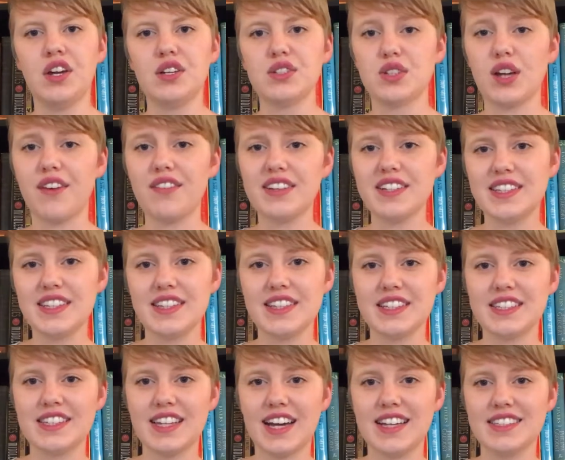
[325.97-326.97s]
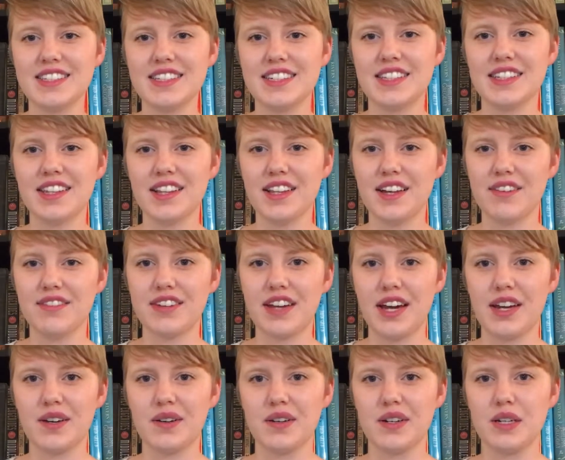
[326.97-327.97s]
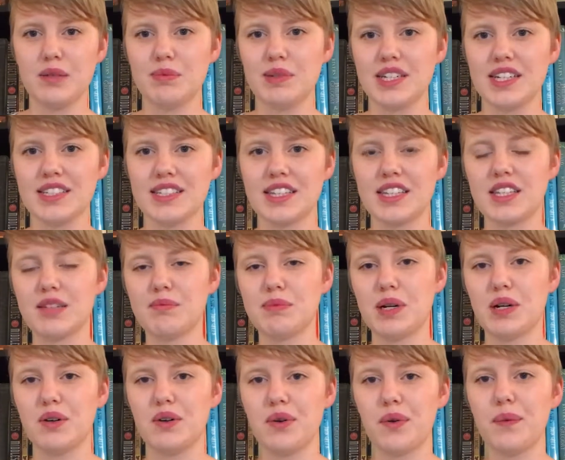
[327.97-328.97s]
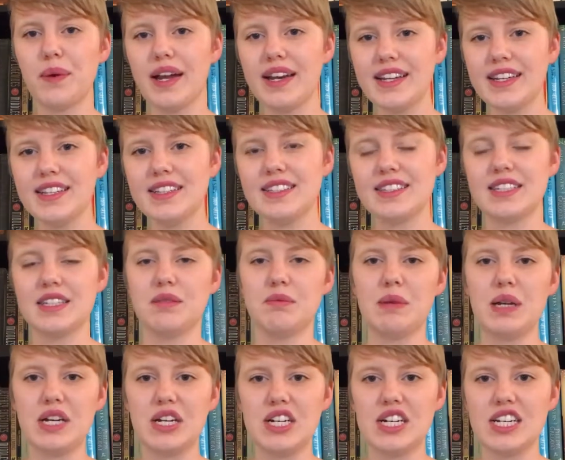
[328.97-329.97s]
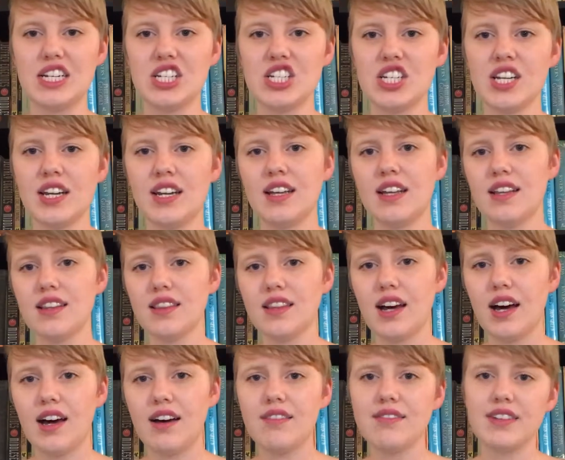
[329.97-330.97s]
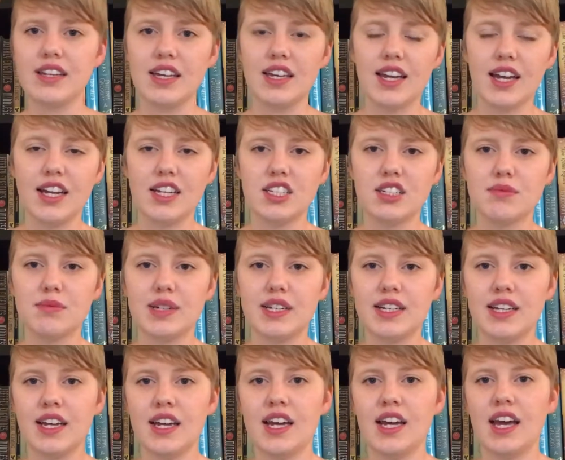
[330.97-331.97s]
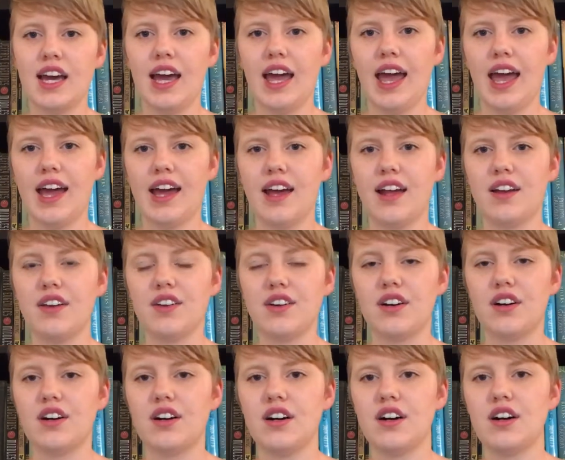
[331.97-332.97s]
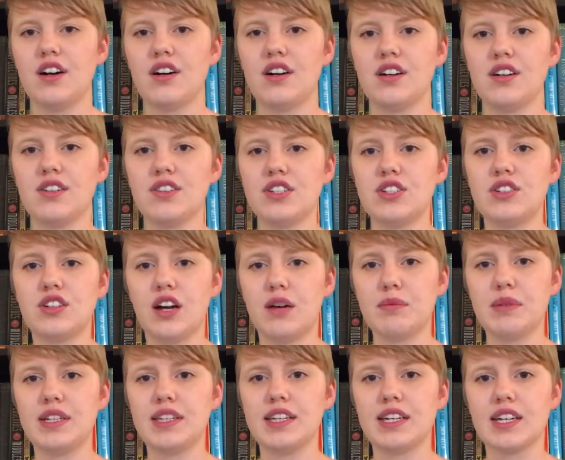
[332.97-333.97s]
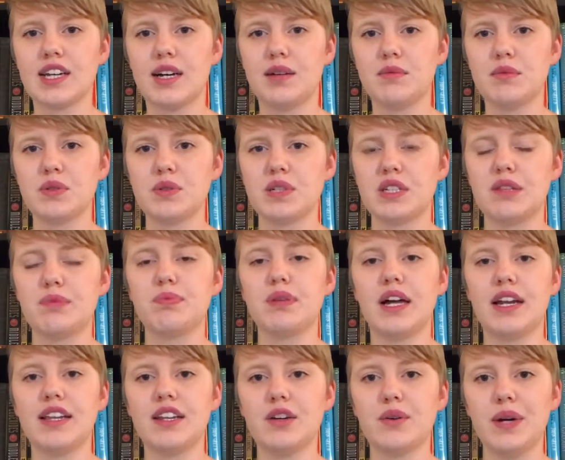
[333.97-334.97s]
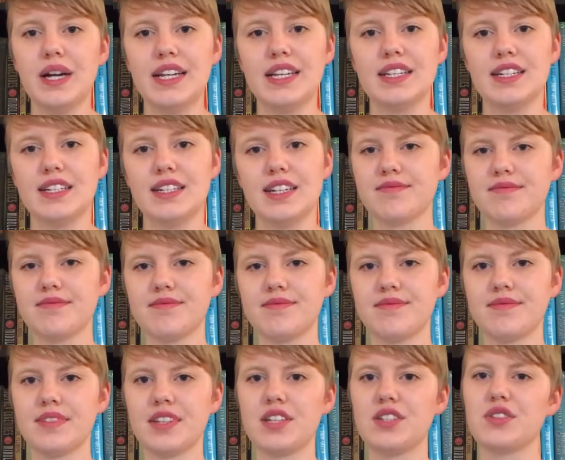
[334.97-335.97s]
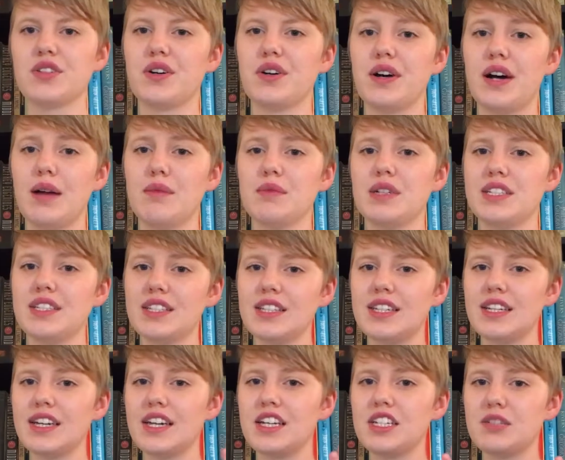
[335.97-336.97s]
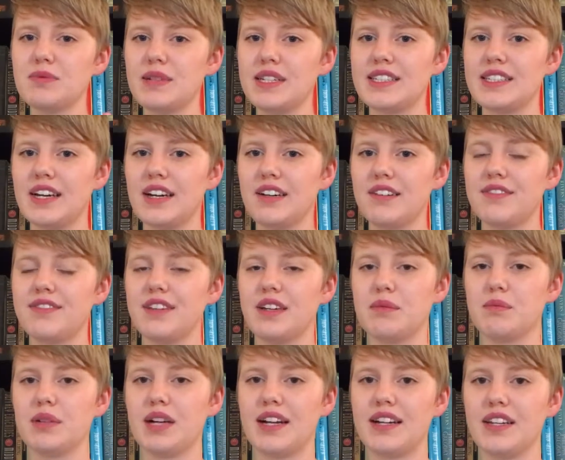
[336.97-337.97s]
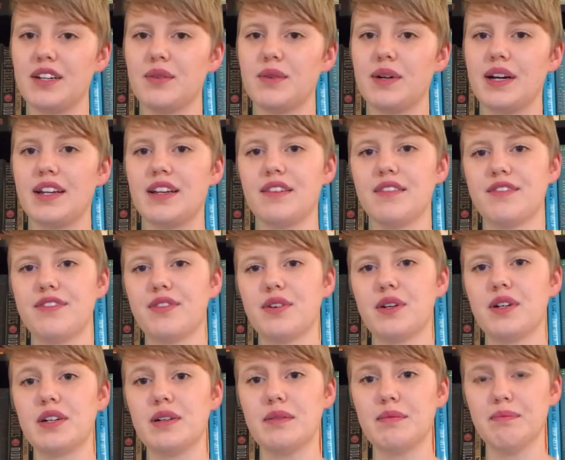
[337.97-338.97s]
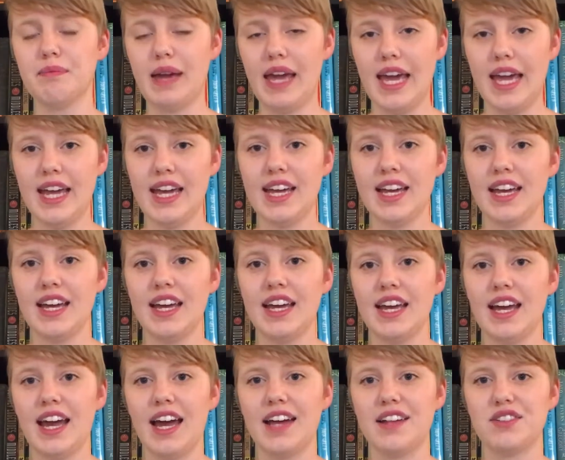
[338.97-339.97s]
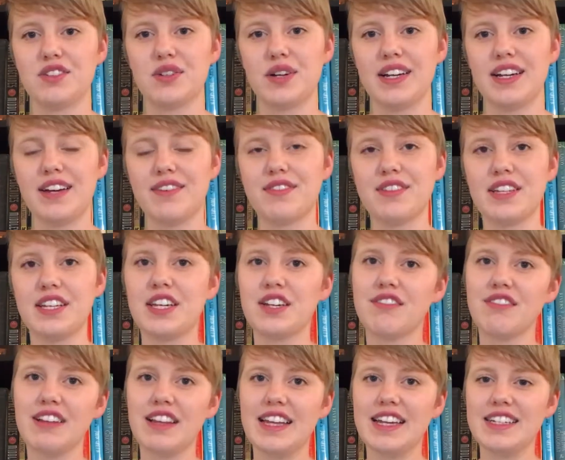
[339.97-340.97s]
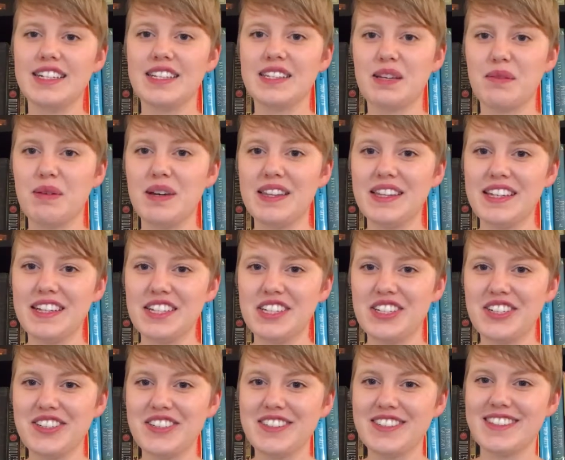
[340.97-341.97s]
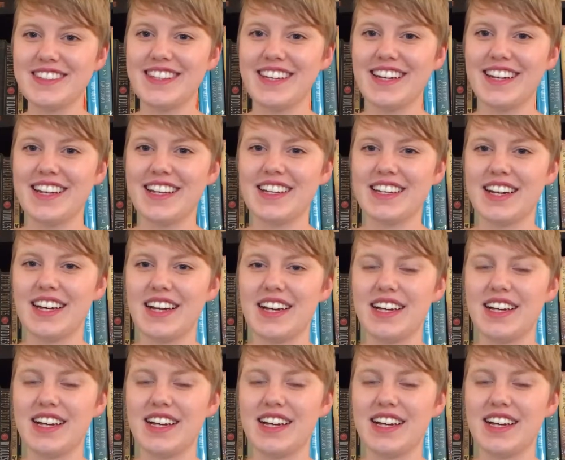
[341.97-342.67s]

So obviously this ties into the love category because it's about weddings and marriage, love, engagement, and all the drama that comes with planning a wedding. So I'm recently engaged myself and planning a wedding for May, and so I definitely can relate to some of the issues that